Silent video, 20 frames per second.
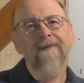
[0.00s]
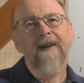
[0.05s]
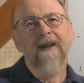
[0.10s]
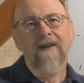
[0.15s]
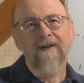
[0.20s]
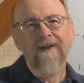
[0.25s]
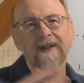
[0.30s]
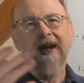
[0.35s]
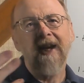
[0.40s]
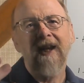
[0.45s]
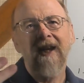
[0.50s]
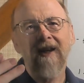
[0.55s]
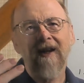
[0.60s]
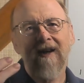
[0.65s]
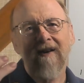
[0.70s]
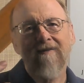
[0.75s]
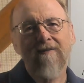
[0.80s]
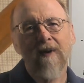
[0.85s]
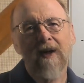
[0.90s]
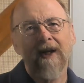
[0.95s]
taking
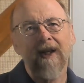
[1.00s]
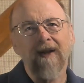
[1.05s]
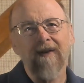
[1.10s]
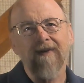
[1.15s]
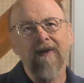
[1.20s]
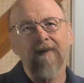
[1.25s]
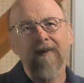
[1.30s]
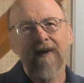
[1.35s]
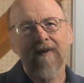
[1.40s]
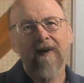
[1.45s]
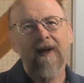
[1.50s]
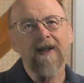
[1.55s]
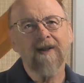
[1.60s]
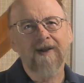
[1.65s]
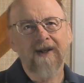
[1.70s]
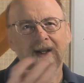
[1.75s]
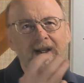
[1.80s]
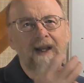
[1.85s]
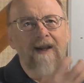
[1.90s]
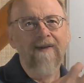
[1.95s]
of money from the rich
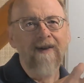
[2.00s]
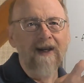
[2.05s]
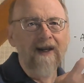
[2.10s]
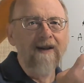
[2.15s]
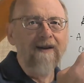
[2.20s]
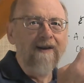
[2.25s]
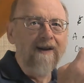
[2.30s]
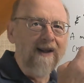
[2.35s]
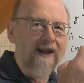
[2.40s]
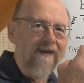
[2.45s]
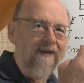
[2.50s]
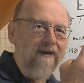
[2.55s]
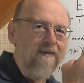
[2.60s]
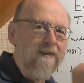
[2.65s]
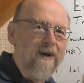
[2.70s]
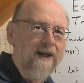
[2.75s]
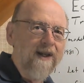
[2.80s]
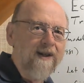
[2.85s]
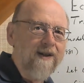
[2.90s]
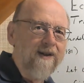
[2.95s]
and giving
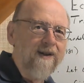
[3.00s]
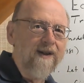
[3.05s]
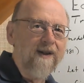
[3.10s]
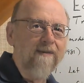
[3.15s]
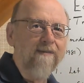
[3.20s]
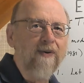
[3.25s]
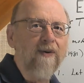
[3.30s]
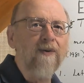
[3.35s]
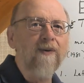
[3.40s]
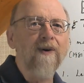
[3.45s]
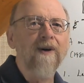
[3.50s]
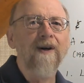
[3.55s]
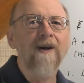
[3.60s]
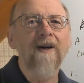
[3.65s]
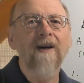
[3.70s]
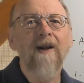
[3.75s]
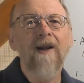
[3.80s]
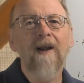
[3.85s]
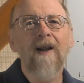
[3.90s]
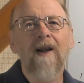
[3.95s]
money to the poor,
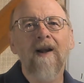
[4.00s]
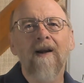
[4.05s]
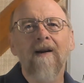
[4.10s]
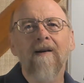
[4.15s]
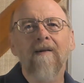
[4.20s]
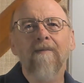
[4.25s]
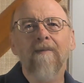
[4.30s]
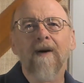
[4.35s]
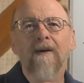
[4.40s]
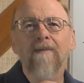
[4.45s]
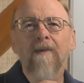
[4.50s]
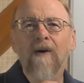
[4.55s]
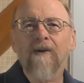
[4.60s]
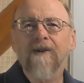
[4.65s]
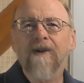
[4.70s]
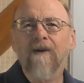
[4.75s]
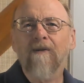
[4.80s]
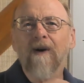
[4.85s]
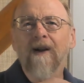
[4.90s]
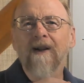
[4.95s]
but most
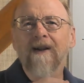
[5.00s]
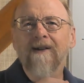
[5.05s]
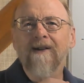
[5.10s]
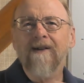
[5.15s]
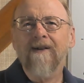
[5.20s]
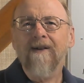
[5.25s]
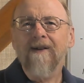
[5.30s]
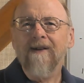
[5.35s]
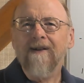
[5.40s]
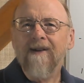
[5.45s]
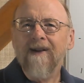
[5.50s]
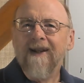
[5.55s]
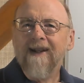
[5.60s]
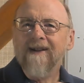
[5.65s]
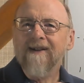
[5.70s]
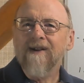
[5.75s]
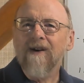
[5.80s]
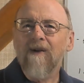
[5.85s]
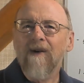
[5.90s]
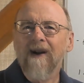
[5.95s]
of what is
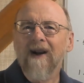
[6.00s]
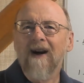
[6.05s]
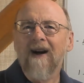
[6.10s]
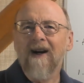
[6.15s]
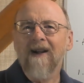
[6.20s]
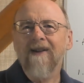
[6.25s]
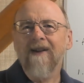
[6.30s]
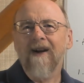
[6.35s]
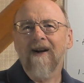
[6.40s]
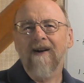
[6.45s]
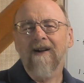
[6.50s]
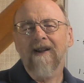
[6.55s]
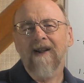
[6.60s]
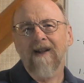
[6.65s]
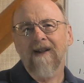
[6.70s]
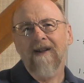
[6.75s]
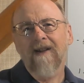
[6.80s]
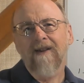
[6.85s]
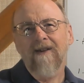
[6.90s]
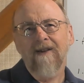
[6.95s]
going on there that
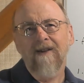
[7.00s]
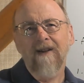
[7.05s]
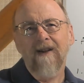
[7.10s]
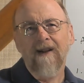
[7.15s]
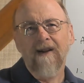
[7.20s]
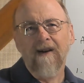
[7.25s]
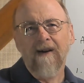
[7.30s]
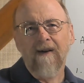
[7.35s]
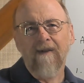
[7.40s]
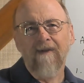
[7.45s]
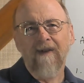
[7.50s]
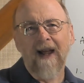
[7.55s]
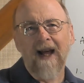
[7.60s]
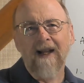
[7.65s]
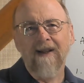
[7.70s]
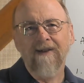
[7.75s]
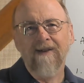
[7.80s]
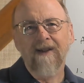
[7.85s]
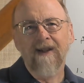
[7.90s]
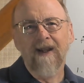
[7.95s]

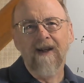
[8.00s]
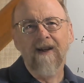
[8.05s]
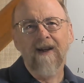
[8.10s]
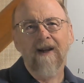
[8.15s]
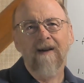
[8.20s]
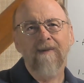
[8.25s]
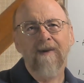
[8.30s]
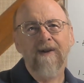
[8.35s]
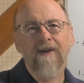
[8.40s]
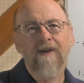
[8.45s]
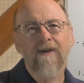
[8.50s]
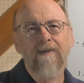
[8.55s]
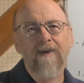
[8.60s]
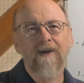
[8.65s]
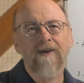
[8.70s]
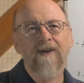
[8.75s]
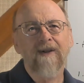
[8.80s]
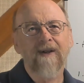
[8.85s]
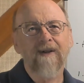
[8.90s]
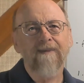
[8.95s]
flattens the income
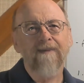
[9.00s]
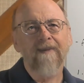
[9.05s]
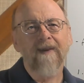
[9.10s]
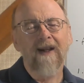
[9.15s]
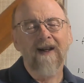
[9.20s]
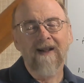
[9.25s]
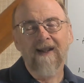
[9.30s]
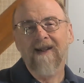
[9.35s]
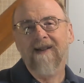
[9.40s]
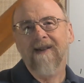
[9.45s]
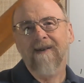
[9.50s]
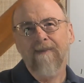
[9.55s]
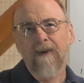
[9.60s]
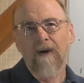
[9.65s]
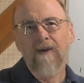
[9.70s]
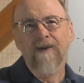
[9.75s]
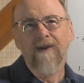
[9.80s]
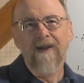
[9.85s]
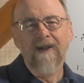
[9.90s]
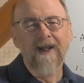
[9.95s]
distribution, at least
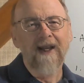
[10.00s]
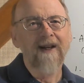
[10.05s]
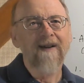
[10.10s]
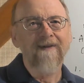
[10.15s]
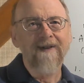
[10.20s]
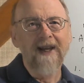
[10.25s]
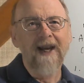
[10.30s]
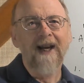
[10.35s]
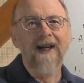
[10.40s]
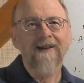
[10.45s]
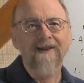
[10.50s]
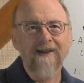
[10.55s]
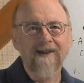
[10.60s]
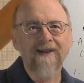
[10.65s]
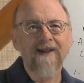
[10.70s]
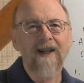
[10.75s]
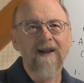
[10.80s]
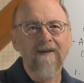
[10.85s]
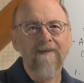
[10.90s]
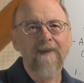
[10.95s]
post net of taxes,
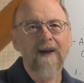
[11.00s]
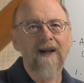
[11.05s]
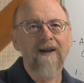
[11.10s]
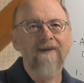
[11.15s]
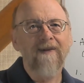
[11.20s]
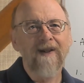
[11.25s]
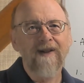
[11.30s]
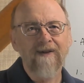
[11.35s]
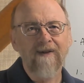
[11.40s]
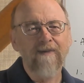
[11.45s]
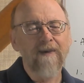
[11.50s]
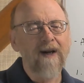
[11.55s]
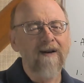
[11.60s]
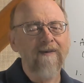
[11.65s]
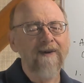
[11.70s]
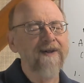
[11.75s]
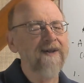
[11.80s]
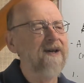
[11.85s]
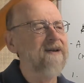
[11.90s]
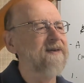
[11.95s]
net of benefits from
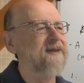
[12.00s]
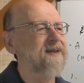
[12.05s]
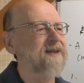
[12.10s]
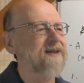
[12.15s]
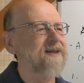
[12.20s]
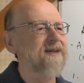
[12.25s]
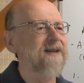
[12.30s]
government services,